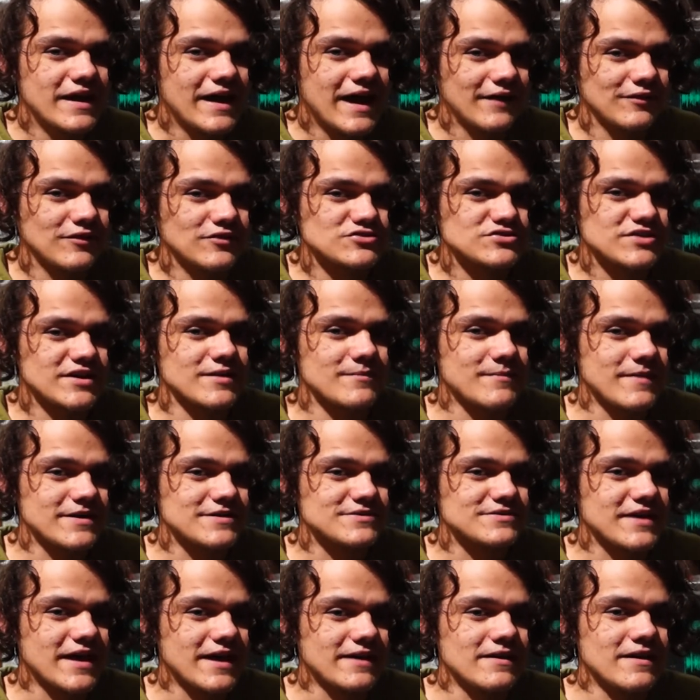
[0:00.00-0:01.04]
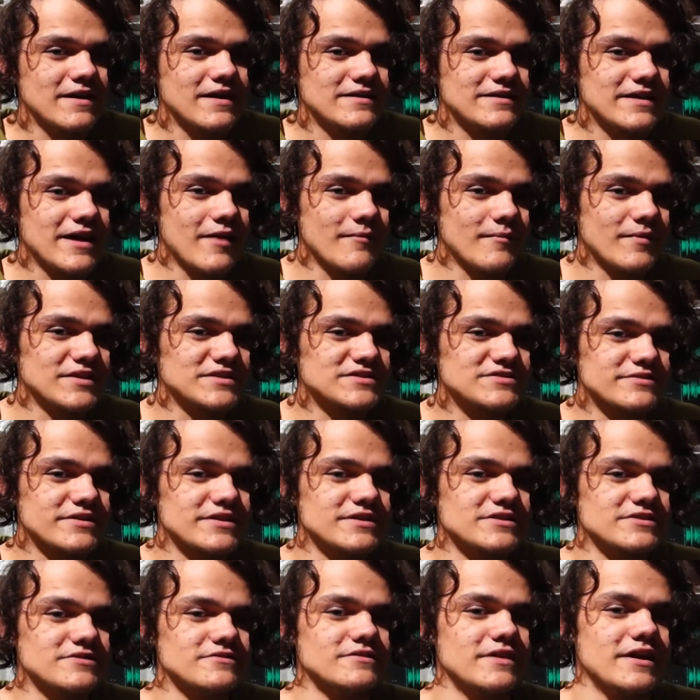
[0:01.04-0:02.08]
I have to try to make that. Now, months where I
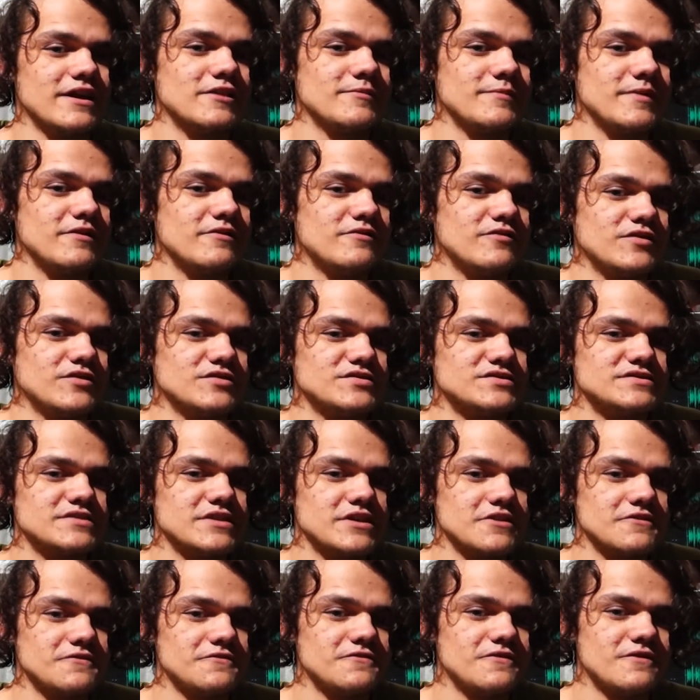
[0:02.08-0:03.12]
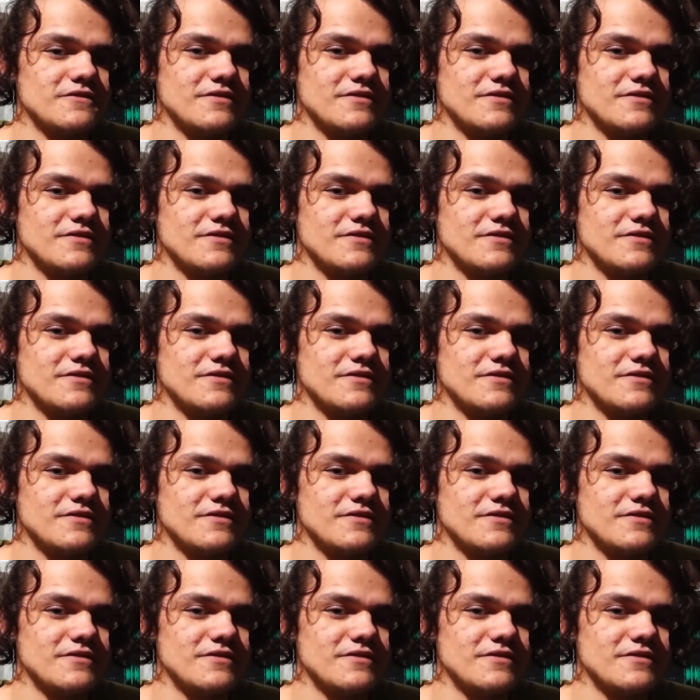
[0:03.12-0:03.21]
do anime review stuff,